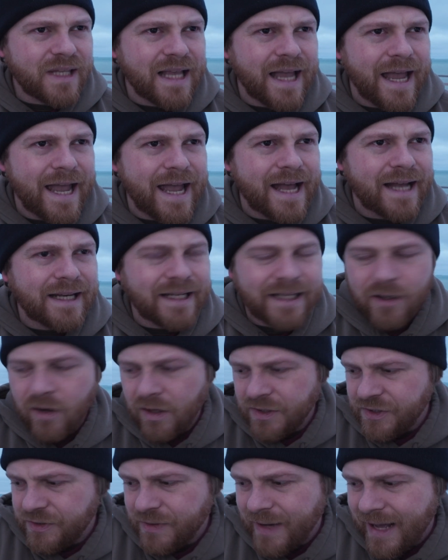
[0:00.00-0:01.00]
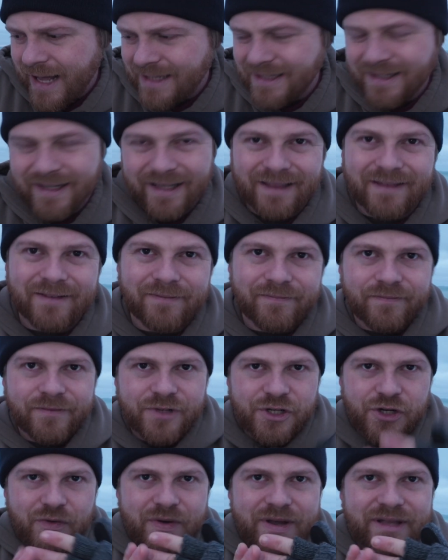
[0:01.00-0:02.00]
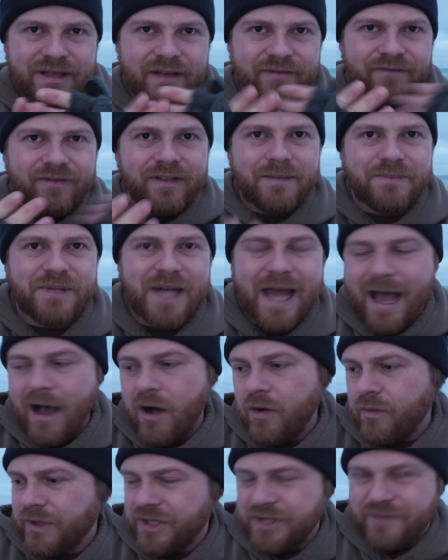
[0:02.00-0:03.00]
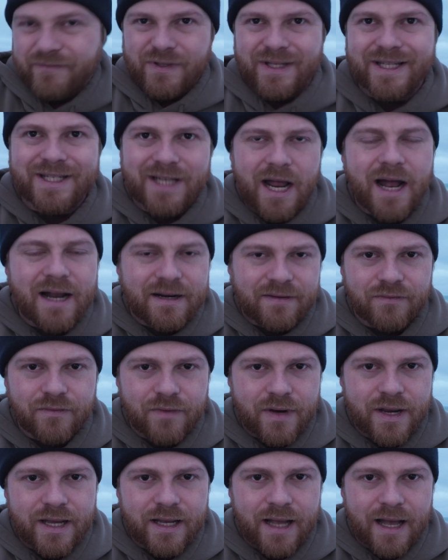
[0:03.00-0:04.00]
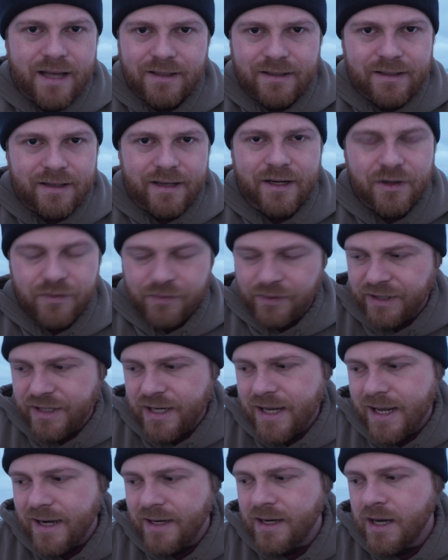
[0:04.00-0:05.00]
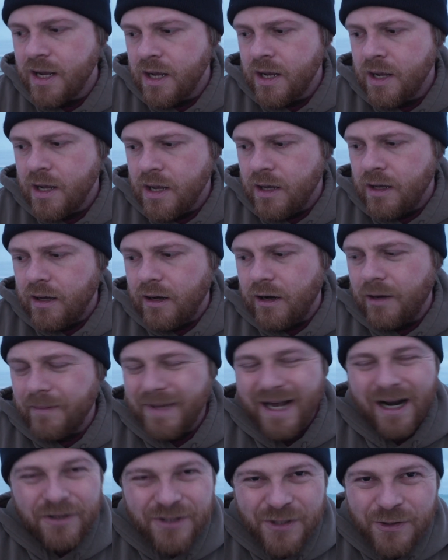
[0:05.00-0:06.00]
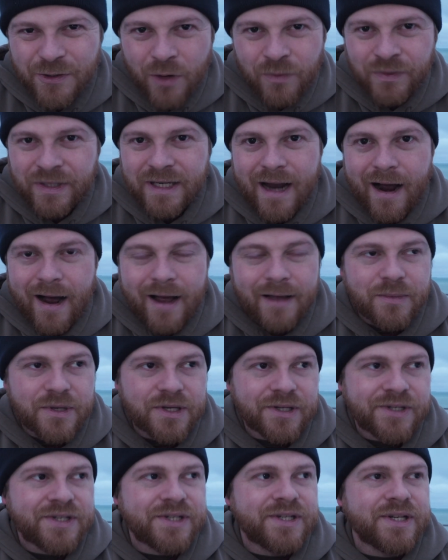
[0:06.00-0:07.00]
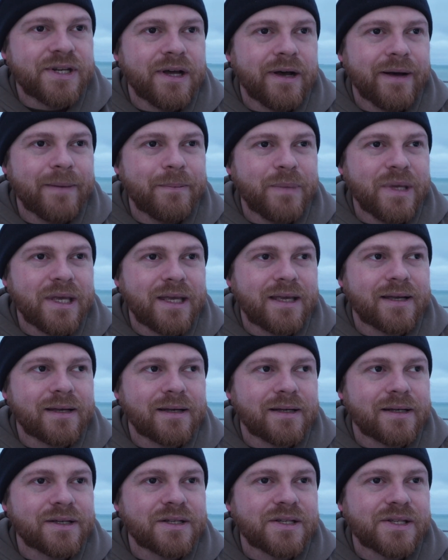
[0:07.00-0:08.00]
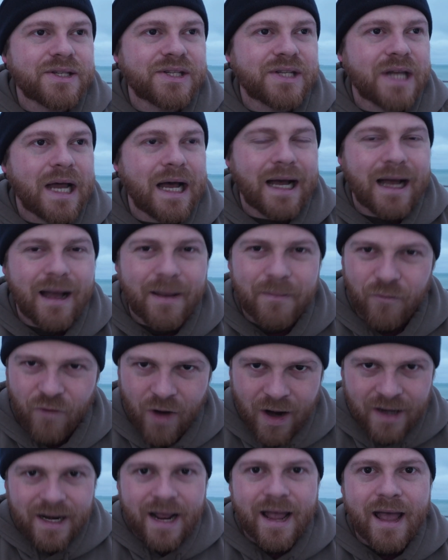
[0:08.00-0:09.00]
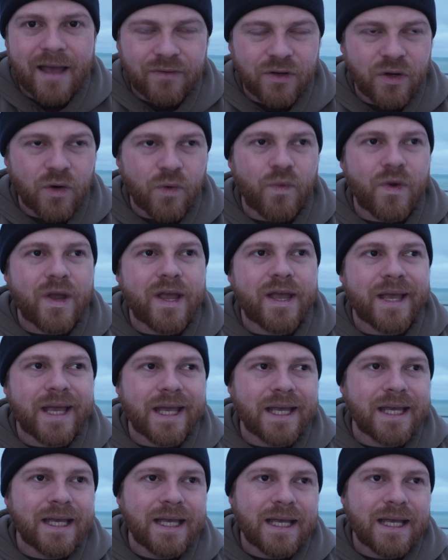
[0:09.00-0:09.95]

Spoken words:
and it also has like the screen that flips out, which for this kind of rig I don't really need. I also don't need IBIS because I'm running a heavier rig,